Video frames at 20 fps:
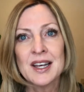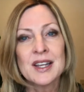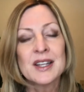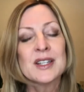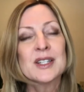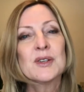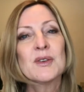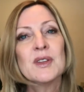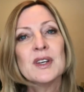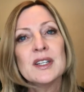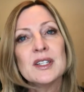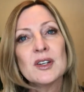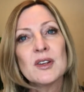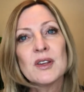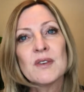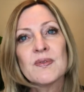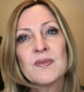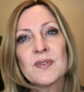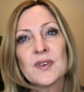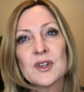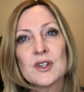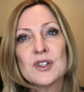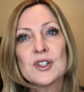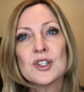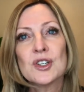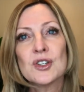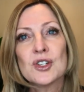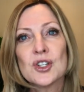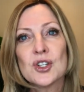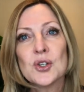So these are the
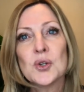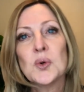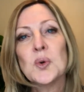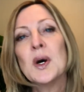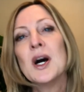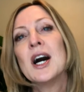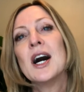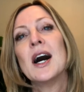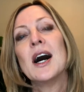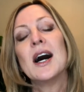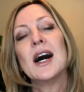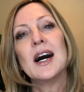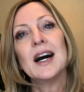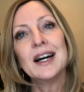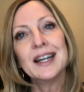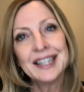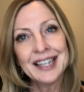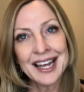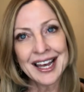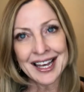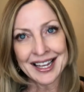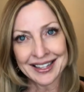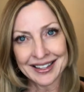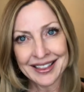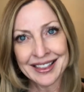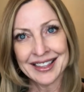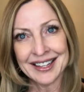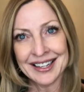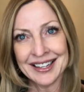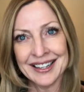first two
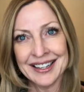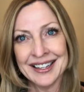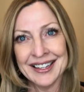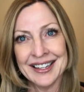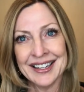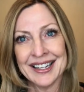unhealthy,